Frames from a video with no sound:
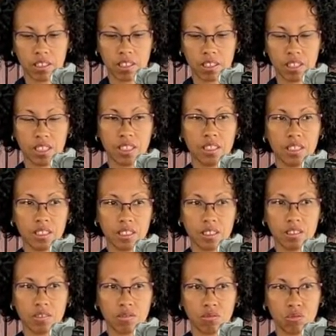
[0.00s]
It is
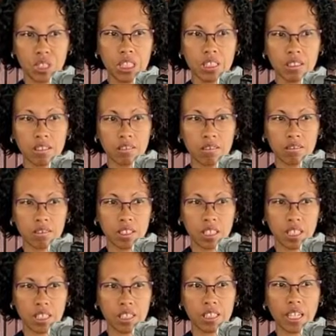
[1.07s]
real
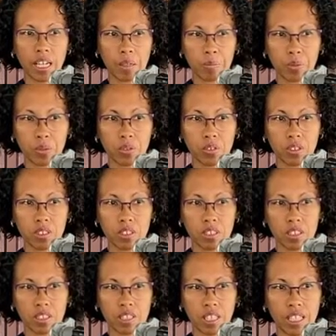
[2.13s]
and it happens.
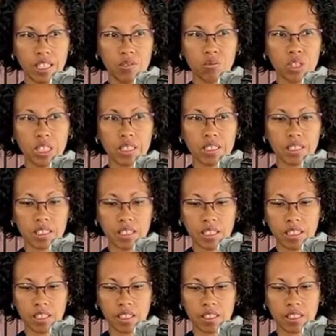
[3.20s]
And we can
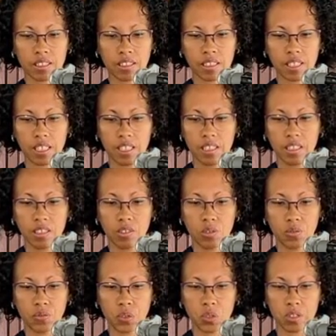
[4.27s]
see it in the
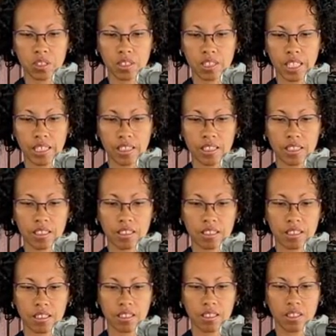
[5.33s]
first text
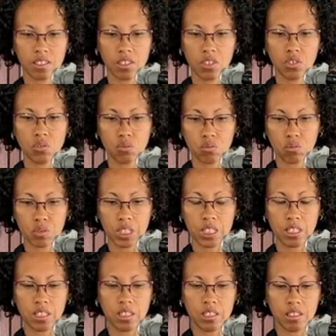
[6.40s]

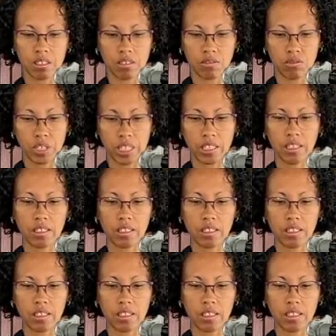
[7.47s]
we read.